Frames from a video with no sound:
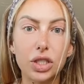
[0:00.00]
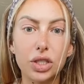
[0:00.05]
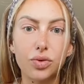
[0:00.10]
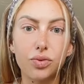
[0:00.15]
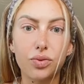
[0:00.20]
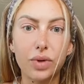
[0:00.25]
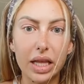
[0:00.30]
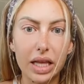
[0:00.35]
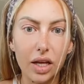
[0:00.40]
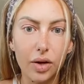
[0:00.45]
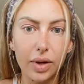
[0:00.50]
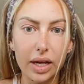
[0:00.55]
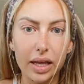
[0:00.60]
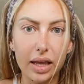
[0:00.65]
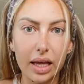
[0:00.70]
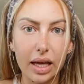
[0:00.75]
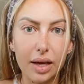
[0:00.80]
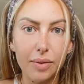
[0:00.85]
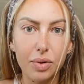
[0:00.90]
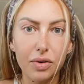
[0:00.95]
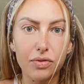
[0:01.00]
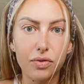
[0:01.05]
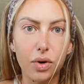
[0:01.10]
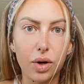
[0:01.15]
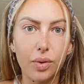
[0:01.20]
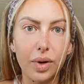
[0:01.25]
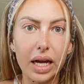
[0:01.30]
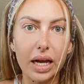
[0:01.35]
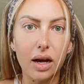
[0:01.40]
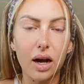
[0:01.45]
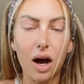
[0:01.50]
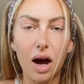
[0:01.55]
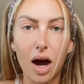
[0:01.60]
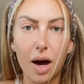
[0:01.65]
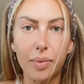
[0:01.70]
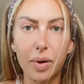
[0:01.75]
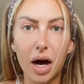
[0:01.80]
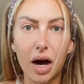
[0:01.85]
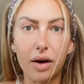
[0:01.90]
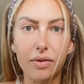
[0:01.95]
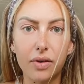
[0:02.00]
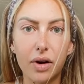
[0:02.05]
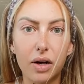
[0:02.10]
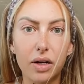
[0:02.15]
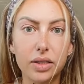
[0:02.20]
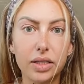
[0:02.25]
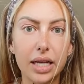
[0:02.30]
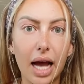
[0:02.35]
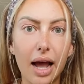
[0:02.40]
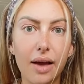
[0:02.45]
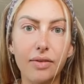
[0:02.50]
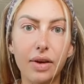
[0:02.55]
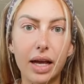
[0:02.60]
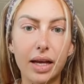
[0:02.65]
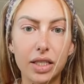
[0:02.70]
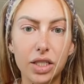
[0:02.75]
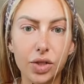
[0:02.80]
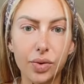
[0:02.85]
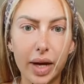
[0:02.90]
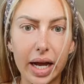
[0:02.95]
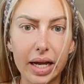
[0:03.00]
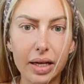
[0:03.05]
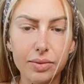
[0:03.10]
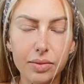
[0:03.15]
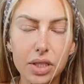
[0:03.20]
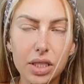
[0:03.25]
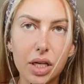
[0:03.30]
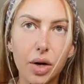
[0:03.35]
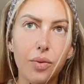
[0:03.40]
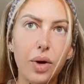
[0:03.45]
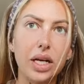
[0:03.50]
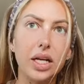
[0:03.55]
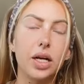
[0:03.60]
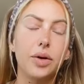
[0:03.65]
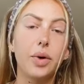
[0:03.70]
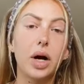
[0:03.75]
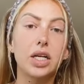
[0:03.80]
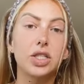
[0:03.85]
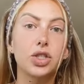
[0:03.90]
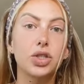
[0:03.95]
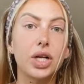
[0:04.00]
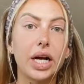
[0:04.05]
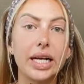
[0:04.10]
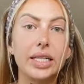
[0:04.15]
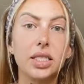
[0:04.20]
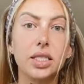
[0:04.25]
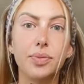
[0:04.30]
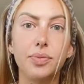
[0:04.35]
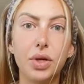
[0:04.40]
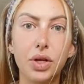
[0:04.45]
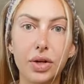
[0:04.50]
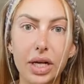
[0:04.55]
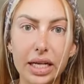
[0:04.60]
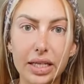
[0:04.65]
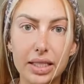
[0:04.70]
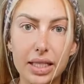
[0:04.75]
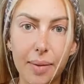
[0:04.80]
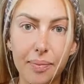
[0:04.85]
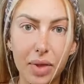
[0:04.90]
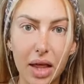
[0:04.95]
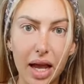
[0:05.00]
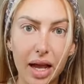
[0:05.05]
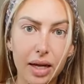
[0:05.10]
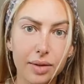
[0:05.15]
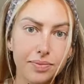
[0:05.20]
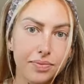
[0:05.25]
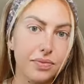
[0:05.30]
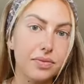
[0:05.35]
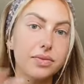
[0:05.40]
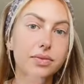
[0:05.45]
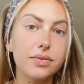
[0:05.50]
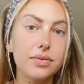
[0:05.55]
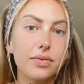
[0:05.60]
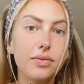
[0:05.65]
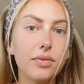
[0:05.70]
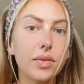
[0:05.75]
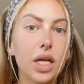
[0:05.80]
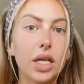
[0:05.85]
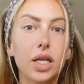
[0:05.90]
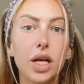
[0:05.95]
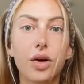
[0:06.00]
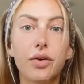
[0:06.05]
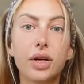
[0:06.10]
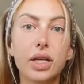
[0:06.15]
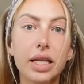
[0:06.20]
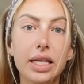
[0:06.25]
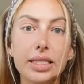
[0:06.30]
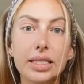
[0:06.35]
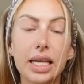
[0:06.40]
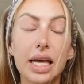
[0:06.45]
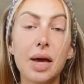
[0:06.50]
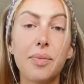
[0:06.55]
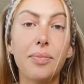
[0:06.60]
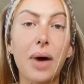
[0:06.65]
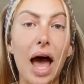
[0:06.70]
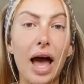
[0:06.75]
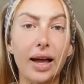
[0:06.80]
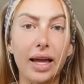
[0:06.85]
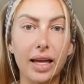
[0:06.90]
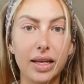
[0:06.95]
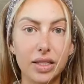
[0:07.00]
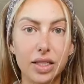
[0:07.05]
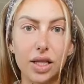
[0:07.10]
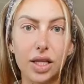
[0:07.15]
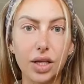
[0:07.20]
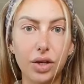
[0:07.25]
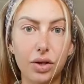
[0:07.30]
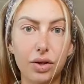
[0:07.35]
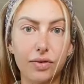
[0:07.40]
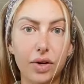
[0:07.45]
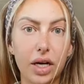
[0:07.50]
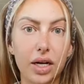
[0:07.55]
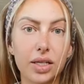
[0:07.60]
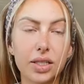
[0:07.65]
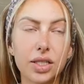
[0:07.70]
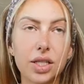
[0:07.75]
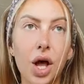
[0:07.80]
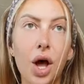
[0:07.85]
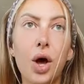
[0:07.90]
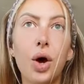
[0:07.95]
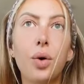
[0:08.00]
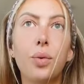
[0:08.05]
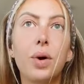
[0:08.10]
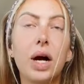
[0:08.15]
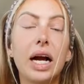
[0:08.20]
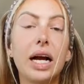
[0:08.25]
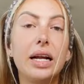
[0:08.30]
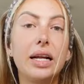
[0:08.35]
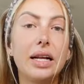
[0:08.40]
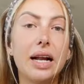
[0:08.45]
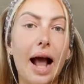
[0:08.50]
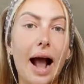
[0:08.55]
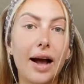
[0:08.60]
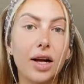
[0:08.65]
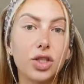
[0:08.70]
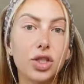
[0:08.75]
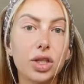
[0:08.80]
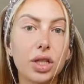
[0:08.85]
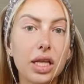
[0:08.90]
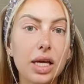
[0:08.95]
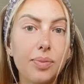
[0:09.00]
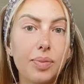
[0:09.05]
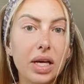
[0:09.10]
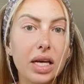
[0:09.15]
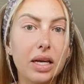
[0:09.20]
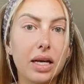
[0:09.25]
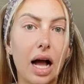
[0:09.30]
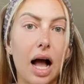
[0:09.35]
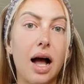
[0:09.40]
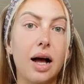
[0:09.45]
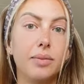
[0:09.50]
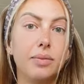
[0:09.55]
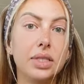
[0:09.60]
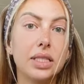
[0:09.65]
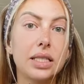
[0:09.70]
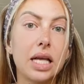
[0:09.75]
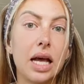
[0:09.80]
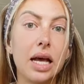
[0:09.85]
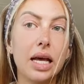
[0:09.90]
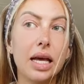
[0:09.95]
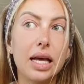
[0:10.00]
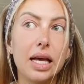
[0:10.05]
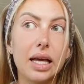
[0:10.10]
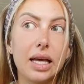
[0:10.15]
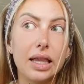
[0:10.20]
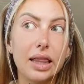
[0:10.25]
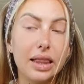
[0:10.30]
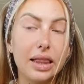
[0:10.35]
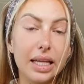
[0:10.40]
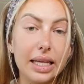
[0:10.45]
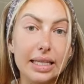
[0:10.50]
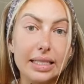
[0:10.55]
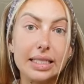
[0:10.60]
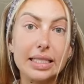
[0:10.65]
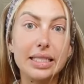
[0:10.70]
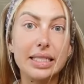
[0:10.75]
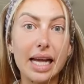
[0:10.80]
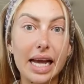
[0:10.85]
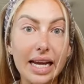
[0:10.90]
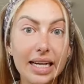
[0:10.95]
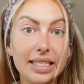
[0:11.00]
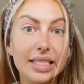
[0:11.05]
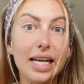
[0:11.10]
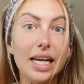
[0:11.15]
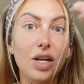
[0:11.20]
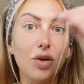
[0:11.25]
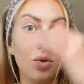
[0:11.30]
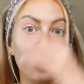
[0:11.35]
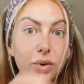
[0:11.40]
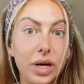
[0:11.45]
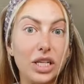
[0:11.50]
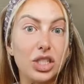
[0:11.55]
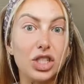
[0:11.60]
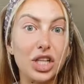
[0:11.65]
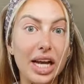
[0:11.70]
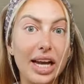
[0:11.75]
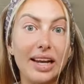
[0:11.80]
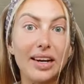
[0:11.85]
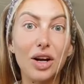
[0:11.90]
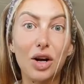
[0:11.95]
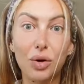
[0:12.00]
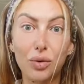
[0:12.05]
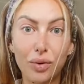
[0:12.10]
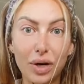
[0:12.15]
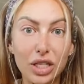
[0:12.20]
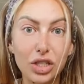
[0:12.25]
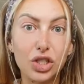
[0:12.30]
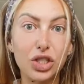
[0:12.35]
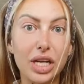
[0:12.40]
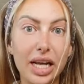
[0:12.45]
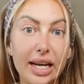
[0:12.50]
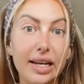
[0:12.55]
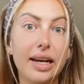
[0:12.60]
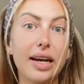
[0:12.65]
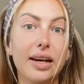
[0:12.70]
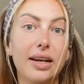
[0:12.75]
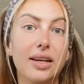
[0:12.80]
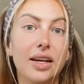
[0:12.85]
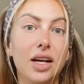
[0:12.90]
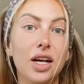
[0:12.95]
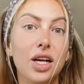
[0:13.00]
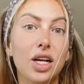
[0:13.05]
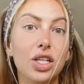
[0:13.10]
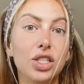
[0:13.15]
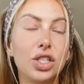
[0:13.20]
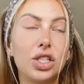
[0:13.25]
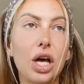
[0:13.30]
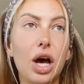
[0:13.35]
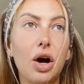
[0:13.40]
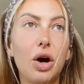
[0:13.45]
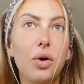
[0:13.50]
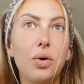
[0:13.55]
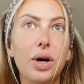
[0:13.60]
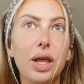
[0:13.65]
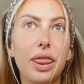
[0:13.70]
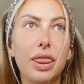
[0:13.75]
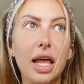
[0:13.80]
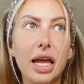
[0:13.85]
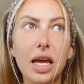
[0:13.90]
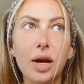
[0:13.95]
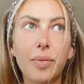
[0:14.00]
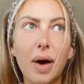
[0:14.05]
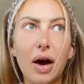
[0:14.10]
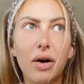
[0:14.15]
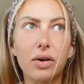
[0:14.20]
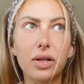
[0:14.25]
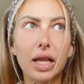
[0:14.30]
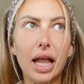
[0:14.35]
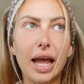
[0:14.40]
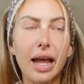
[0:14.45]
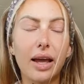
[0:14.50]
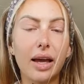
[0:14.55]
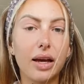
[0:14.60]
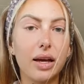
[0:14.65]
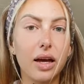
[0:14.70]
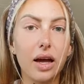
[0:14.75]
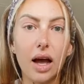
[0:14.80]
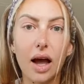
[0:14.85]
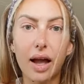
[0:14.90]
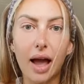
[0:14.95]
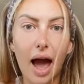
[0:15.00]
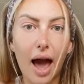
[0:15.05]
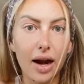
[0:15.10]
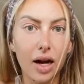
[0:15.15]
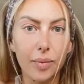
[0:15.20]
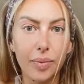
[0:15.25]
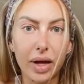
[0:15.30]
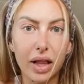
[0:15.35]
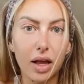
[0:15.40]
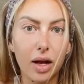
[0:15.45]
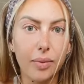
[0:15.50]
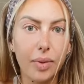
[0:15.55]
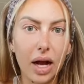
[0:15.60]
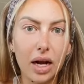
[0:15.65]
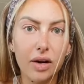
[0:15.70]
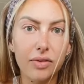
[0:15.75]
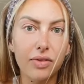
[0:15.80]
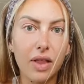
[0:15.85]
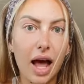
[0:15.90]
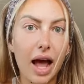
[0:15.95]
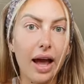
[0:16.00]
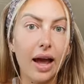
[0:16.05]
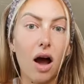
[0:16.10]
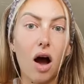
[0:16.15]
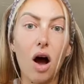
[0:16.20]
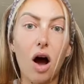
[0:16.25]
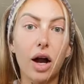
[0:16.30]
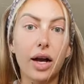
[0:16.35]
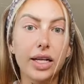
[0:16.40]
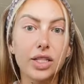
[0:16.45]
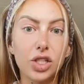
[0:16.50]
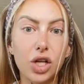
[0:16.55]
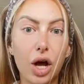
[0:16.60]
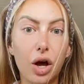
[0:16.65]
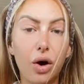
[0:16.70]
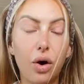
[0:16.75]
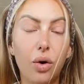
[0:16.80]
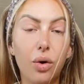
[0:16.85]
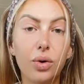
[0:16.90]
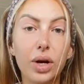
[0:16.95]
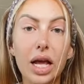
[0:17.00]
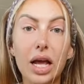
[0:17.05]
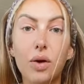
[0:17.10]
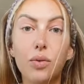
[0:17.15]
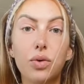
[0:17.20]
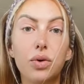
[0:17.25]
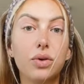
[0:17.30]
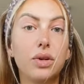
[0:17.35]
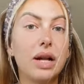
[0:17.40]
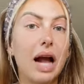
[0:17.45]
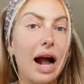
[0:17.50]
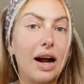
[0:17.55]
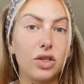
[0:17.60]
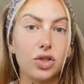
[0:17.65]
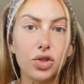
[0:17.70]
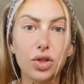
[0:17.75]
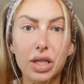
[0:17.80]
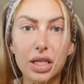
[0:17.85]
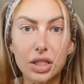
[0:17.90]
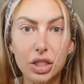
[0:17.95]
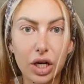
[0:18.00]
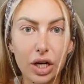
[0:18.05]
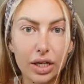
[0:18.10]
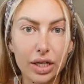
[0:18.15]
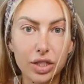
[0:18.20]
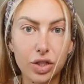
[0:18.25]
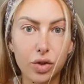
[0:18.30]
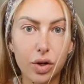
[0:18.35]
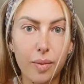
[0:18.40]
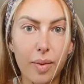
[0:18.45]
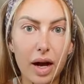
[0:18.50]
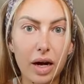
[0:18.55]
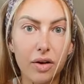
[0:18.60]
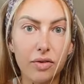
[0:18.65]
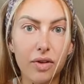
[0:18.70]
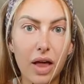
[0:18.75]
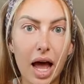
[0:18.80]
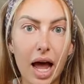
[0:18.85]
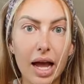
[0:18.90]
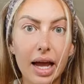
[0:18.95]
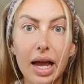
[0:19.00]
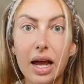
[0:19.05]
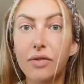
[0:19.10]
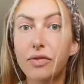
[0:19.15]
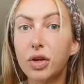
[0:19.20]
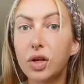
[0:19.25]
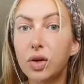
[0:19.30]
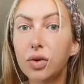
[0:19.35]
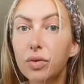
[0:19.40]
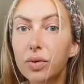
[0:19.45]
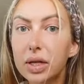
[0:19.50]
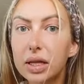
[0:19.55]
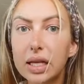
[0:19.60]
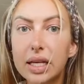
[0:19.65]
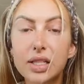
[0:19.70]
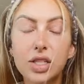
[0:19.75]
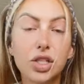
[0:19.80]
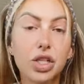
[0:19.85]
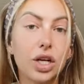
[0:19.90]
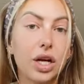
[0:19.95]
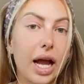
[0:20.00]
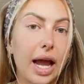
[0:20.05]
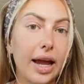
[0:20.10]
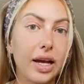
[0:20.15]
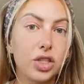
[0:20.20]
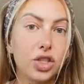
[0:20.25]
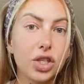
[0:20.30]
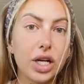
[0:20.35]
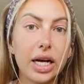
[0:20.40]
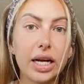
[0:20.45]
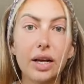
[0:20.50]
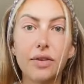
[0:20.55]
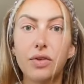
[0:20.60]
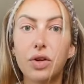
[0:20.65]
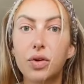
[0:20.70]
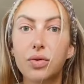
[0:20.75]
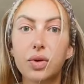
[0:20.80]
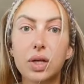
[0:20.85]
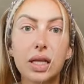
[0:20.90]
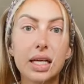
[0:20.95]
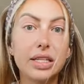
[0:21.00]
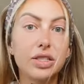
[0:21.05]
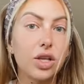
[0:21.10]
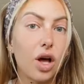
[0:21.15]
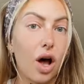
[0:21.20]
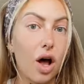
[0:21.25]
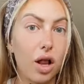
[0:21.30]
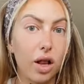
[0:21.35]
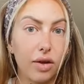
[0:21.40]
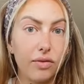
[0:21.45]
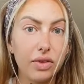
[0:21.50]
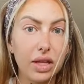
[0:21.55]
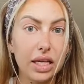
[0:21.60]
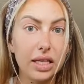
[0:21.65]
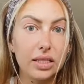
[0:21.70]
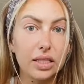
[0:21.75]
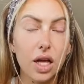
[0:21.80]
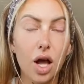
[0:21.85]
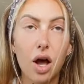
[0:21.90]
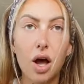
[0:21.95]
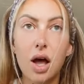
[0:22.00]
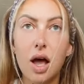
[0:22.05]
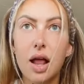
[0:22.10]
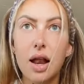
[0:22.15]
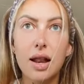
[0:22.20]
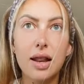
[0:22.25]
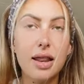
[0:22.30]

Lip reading: Just really quickly before we hop off, I'll dive into it. So when you are transmuting something, you're releasing it back into the universe where it naturally becomes the state in which it originated. So think about like a caterpillar butterfly on its own, it will naturally turn into a butterfly. If you release your hatred, if you release all of these